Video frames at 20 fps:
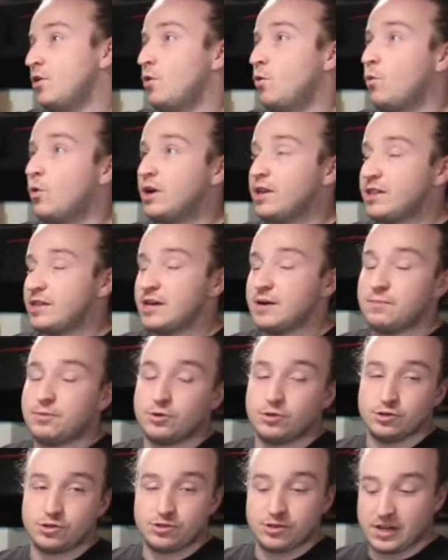One of the
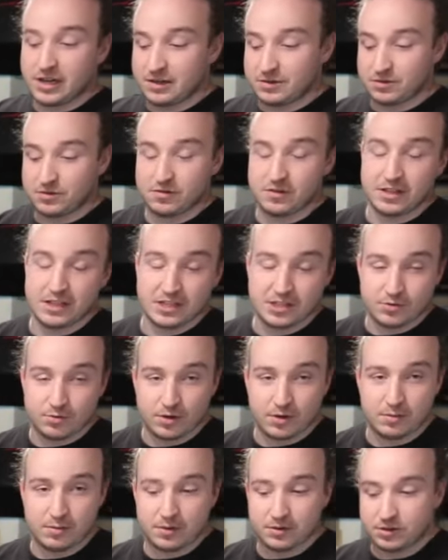upholstery items for this,
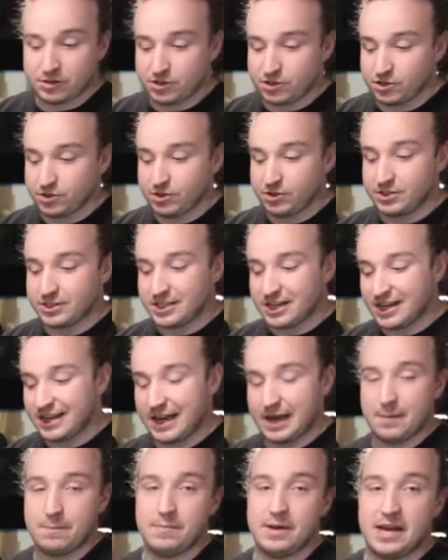what I'm about to show you, is not
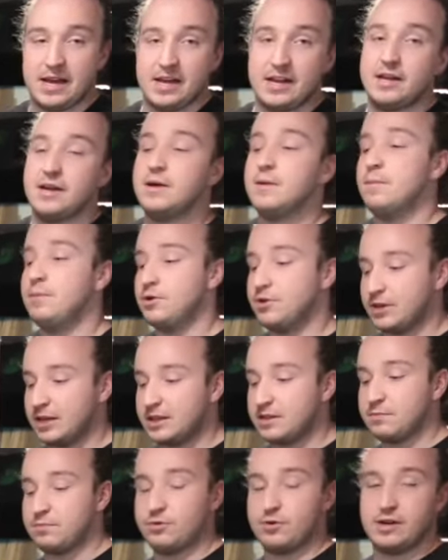yet made, but you'll
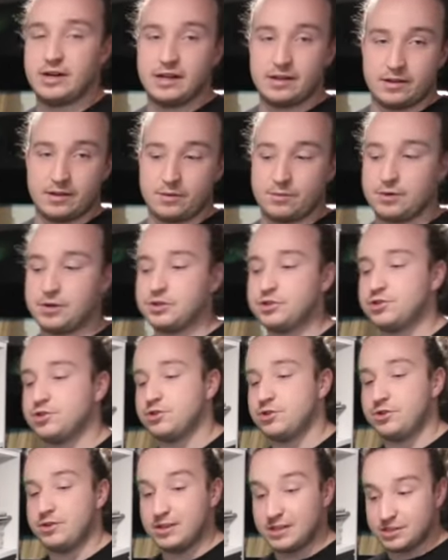get the point. I think we can
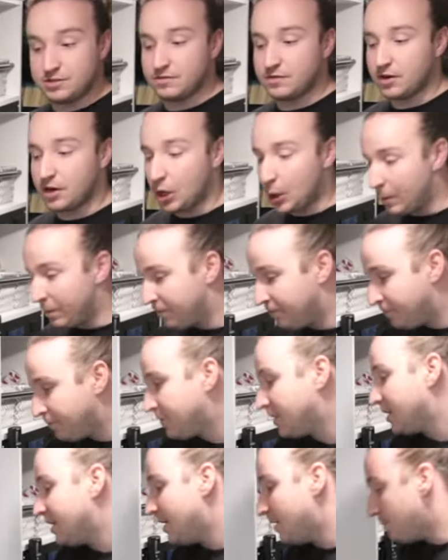show you this far.
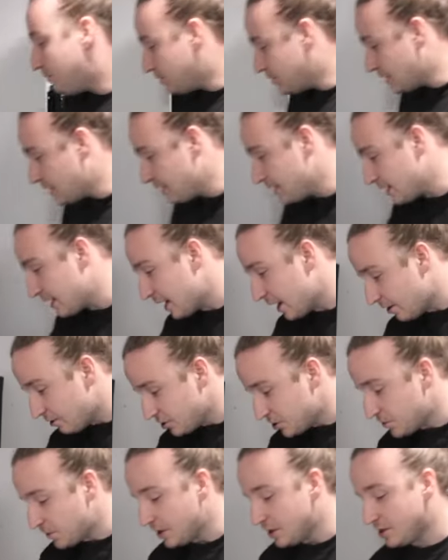You have plenty of
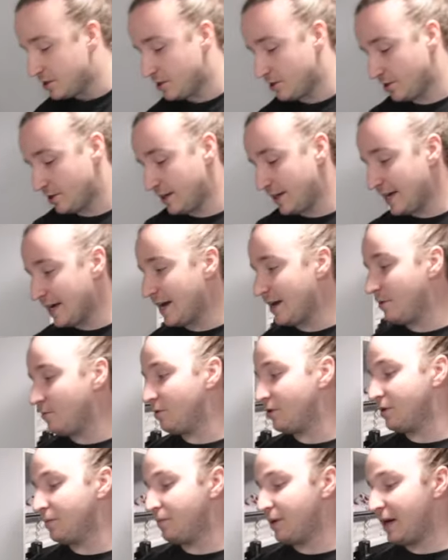counter space here again
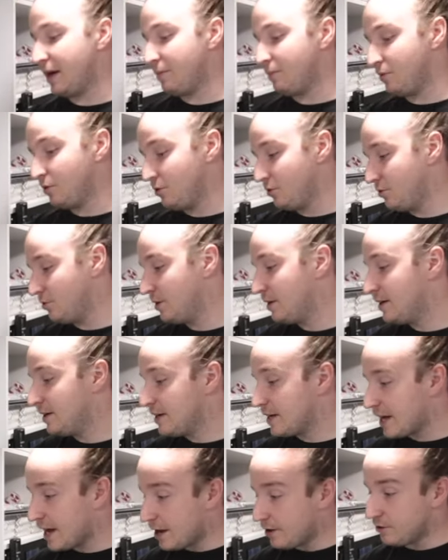with the bamboo
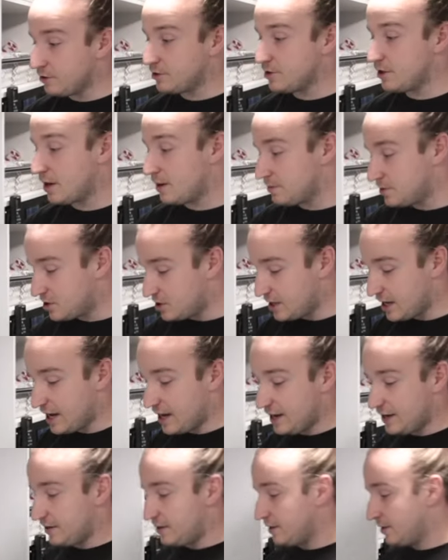countertop
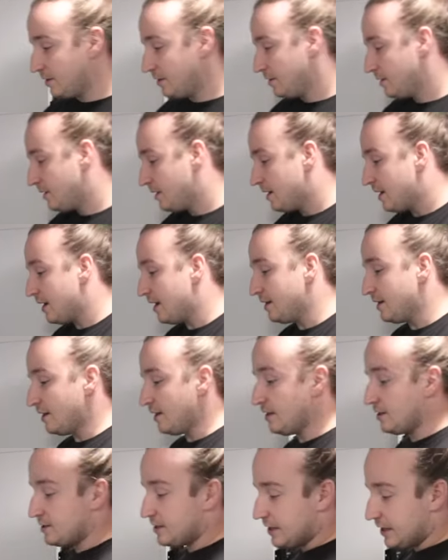stained, and
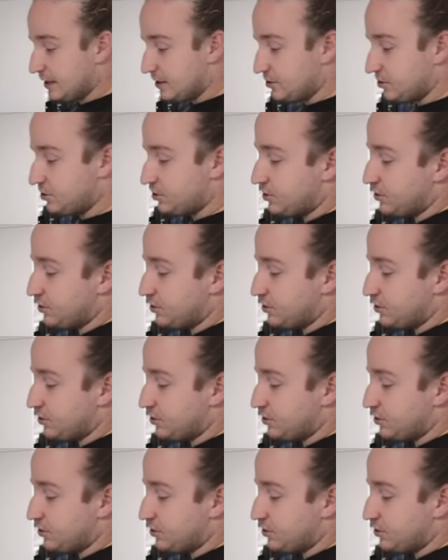then it's hinged.